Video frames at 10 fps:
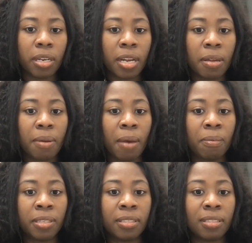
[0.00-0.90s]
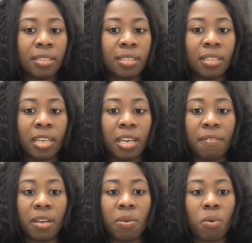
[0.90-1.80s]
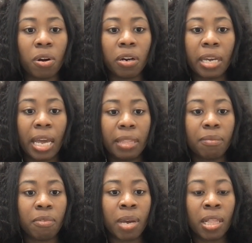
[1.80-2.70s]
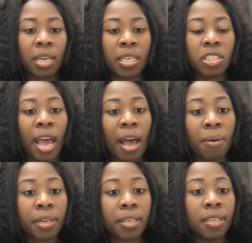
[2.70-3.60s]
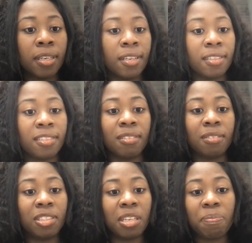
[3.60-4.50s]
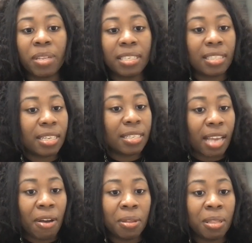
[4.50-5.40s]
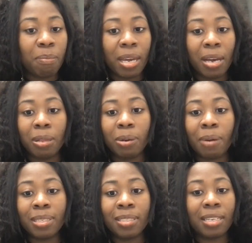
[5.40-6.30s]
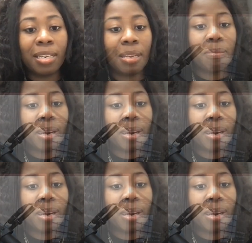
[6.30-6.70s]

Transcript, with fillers: Uh, I was leaving work at my lunch hour to ship these things out in the mail, or I was sitting in